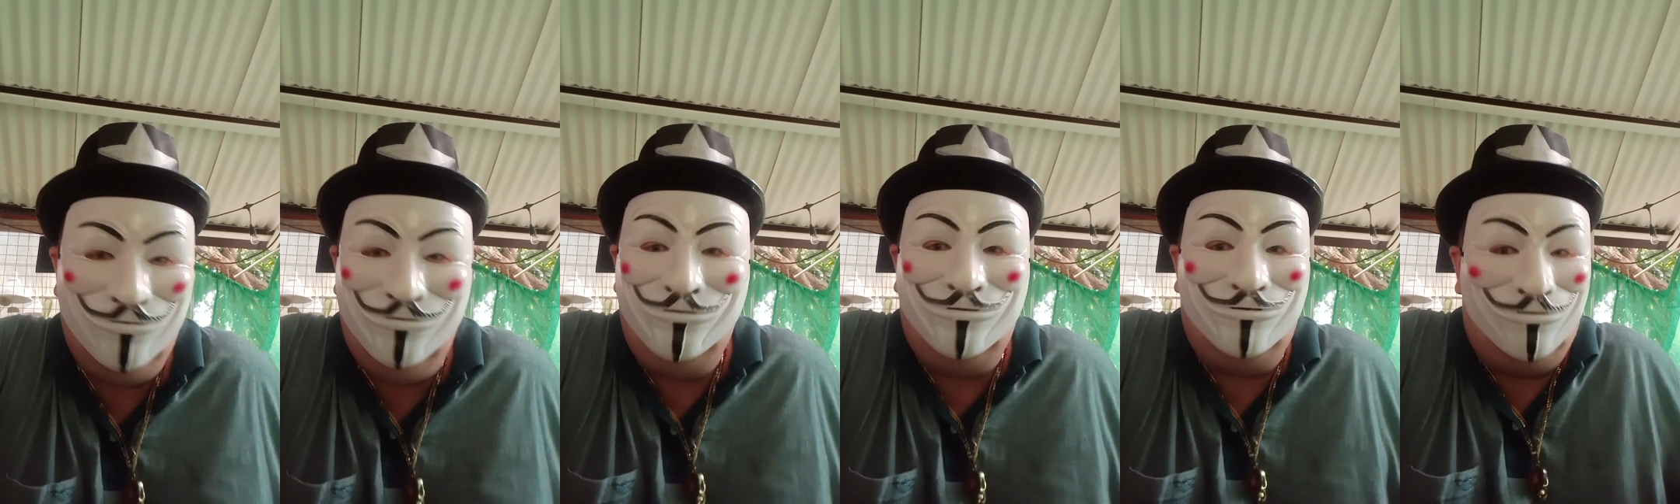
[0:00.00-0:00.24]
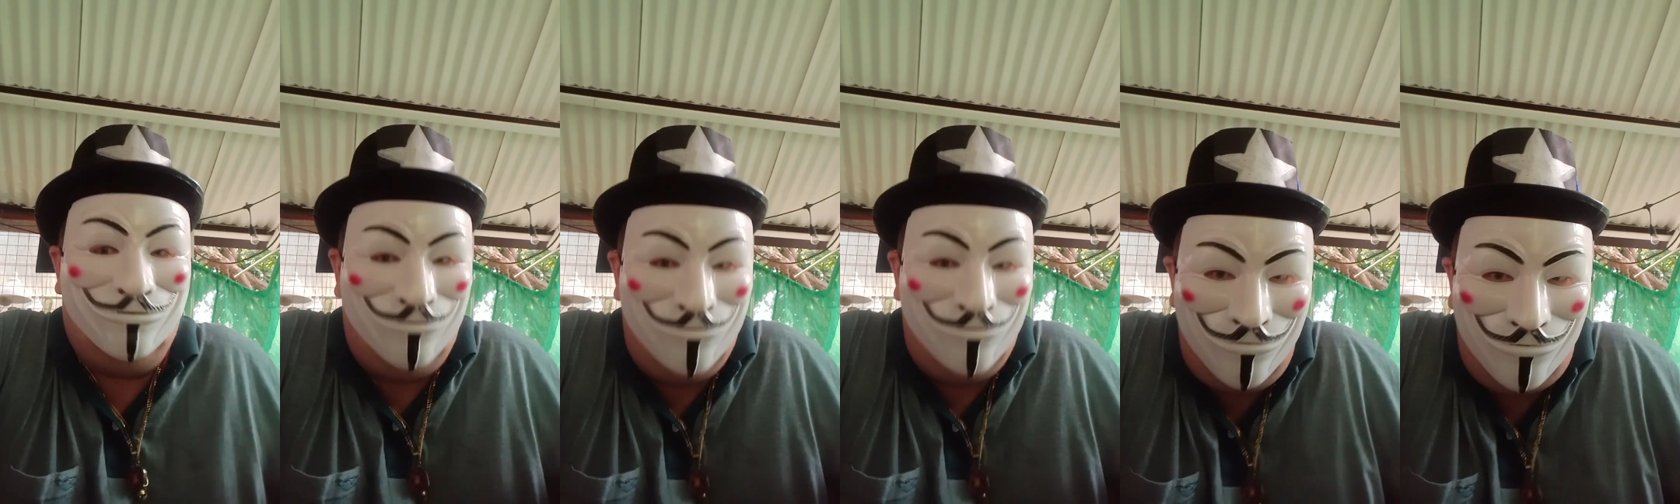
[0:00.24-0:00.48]

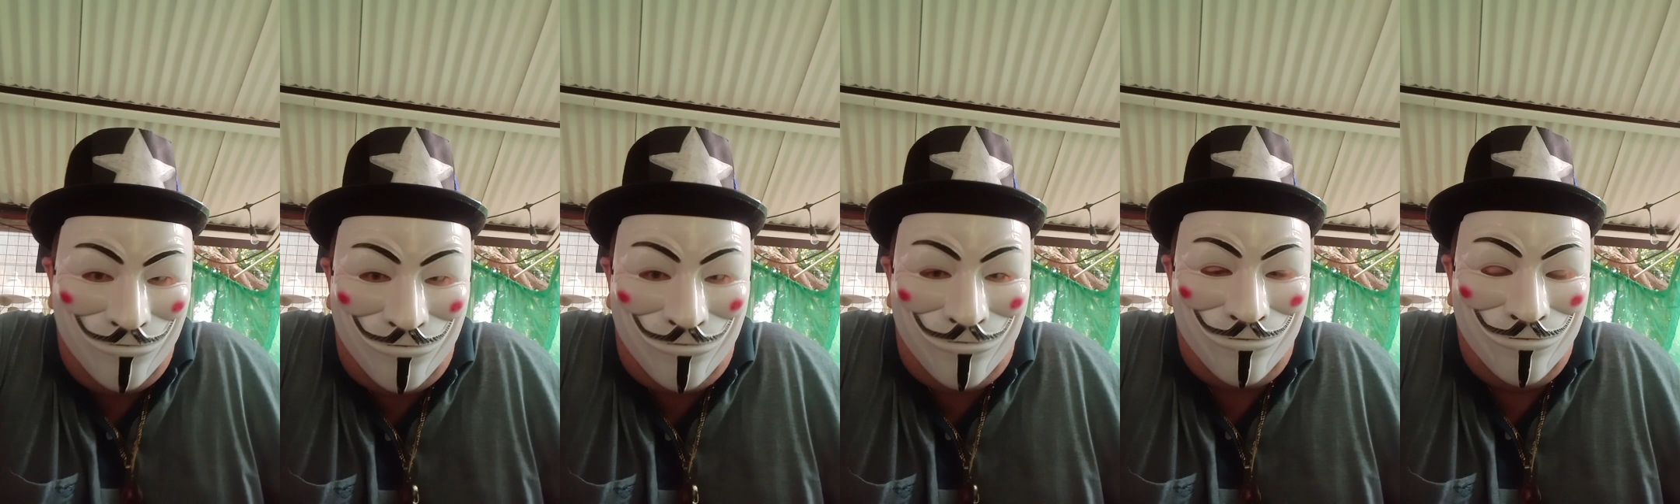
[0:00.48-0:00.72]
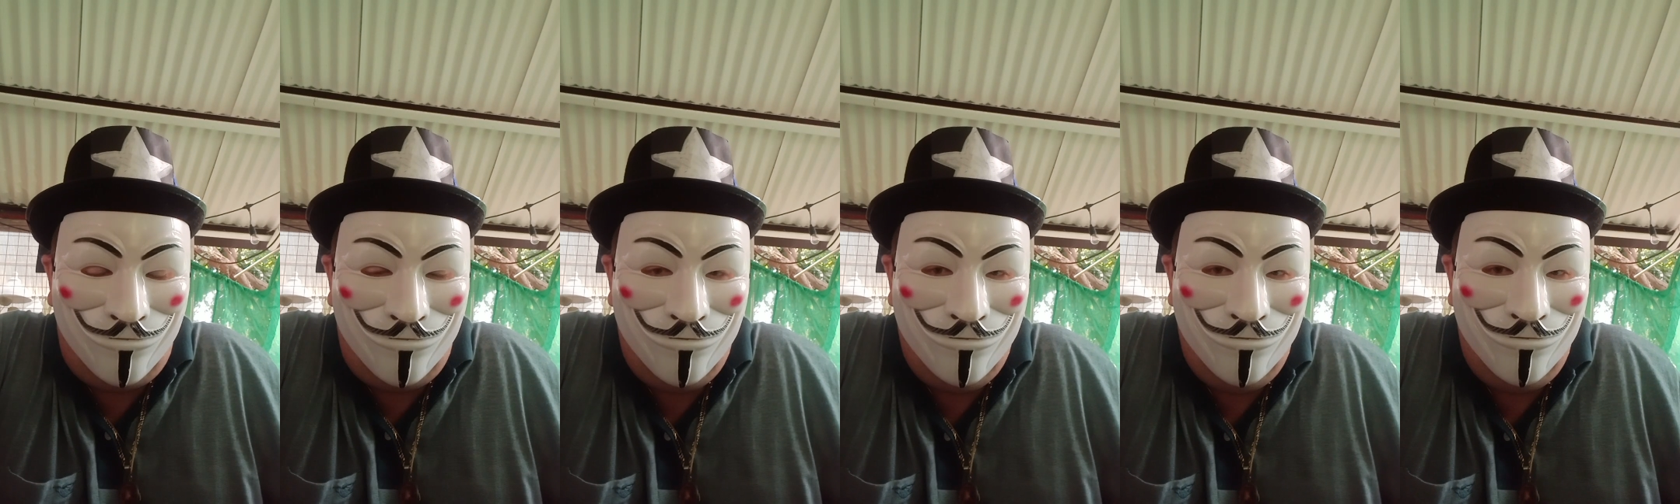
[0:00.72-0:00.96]
It
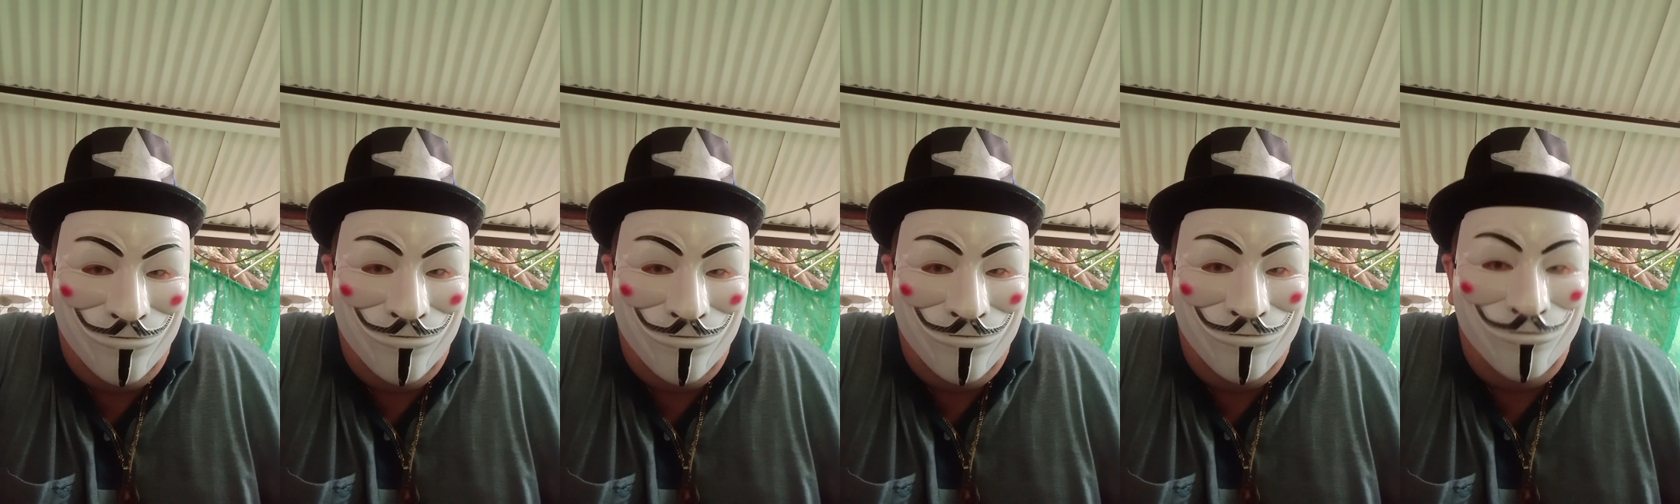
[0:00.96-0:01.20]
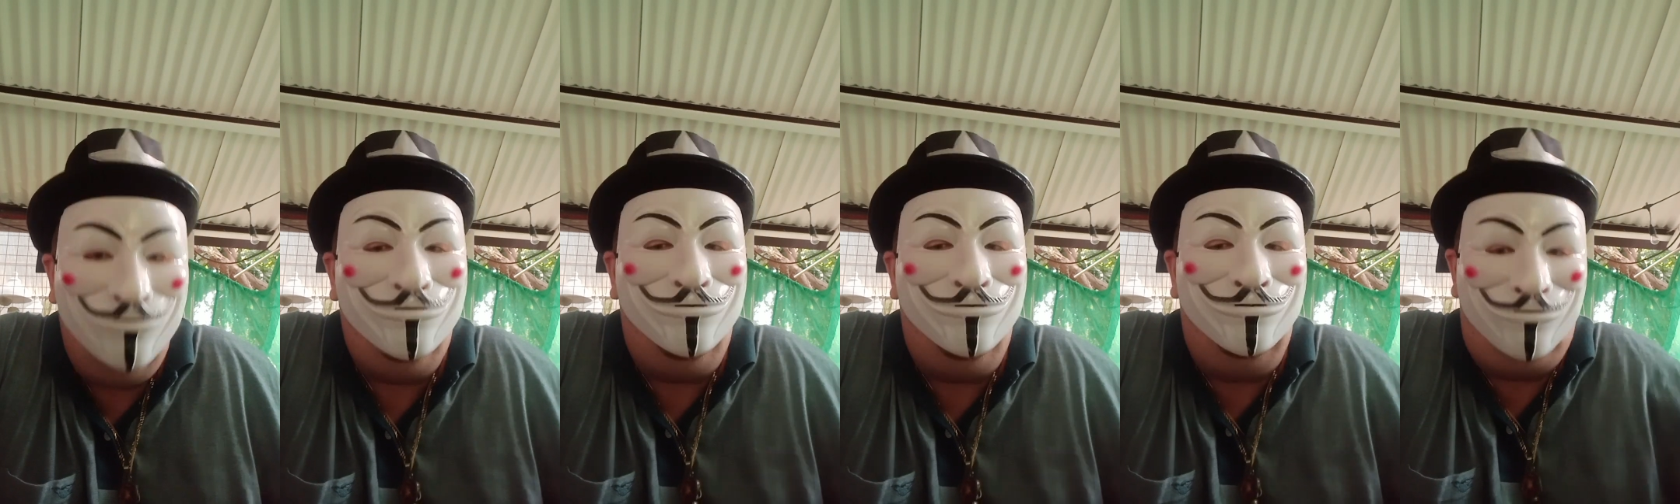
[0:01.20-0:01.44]

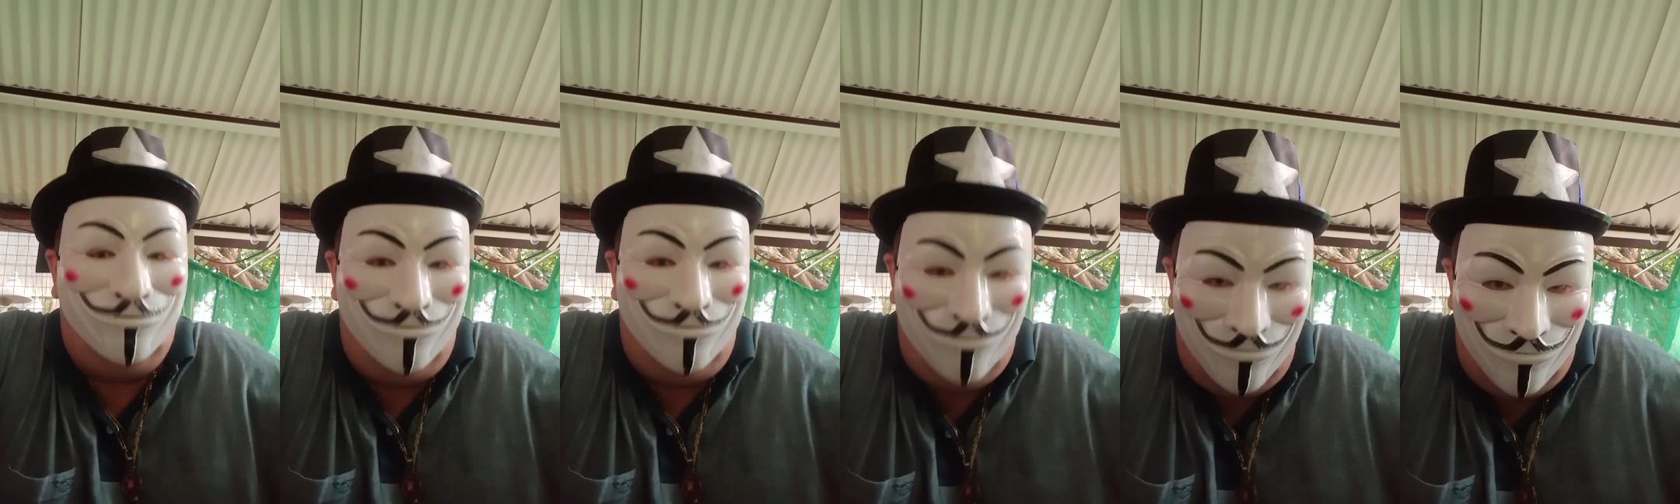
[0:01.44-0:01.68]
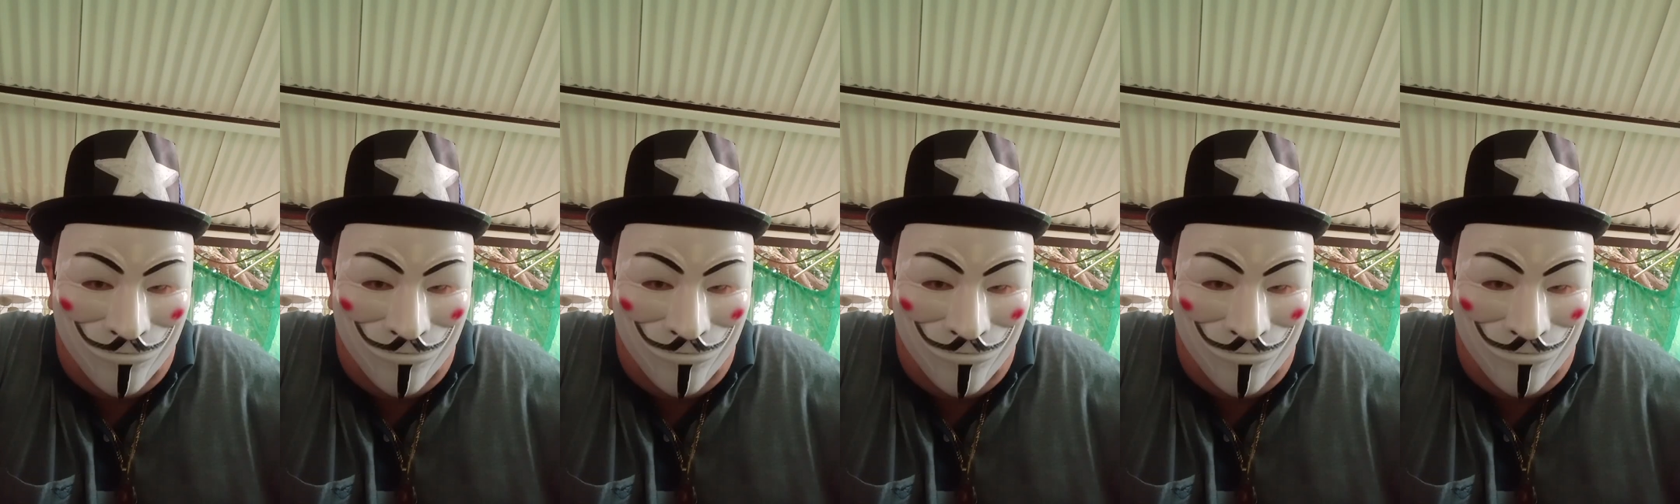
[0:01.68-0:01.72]
is what it